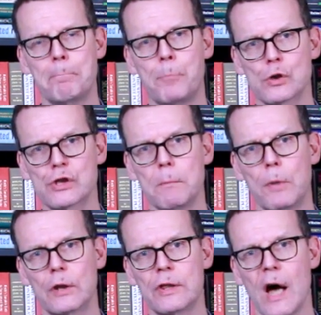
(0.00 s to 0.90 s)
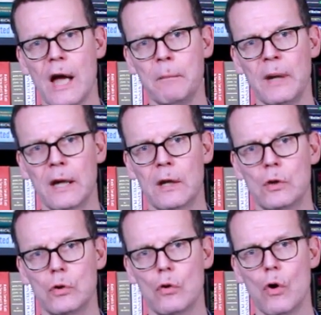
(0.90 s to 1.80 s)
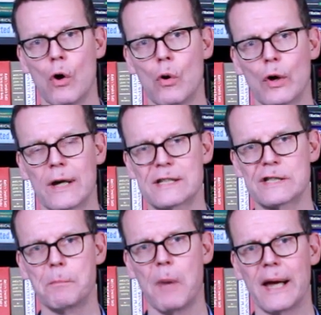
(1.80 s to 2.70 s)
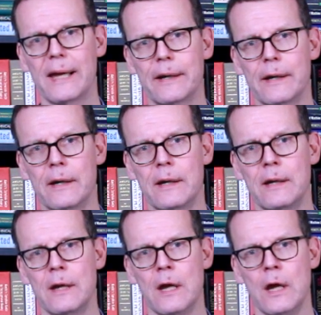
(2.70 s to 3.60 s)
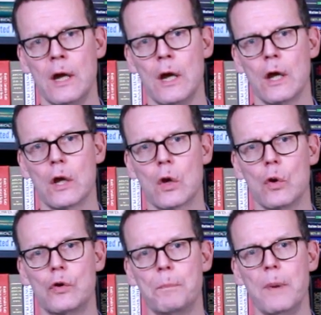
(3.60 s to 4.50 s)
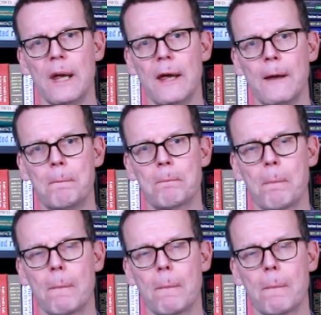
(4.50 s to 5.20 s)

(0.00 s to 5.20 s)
possible timing to go against Bayern could be